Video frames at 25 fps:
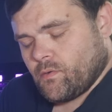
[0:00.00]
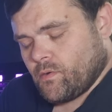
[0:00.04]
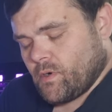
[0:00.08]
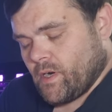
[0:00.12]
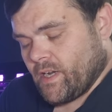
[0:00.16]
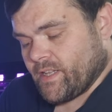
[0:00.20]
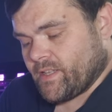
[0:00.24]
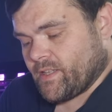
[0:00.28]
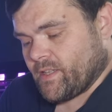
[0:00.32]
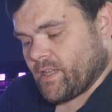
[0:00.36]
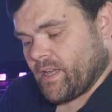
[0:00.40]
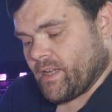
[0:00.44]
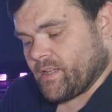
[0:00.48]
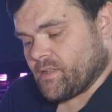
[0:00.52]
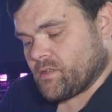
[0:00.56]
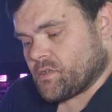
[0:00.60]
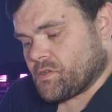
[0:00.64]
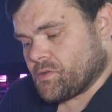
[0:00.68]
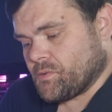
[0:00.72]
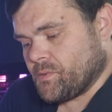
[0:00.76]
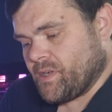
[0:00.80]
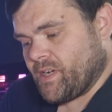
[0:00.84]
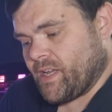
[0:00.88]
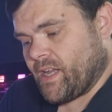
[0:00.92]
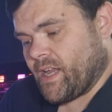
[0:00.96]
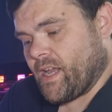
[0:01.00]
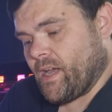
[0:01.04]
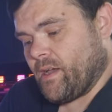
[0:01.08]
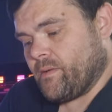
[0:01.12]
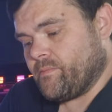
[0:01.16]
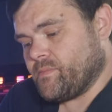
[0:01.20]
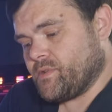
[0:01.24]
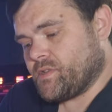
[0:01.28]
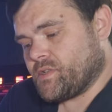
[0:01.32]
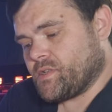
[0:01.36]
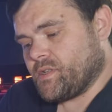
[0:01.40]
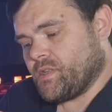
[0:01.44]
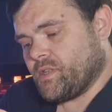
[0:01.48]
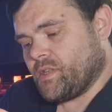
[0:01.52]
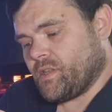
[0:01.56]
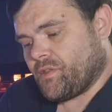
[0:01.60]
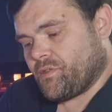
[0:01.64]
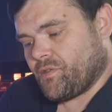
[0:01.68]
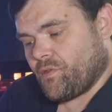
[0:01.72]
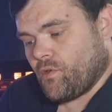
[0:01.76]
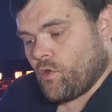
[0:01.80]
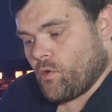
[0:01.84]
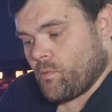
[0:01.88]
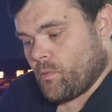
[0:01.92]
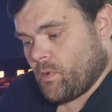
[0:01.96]
Right then, so when it comes to the
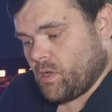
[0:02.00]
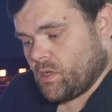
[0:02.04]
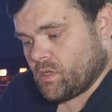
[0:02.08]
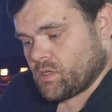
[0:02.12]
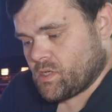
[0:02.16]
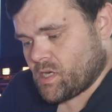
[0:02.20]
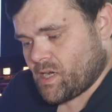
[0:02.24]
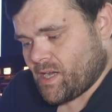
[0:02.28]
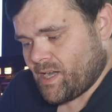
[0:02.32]
thermals,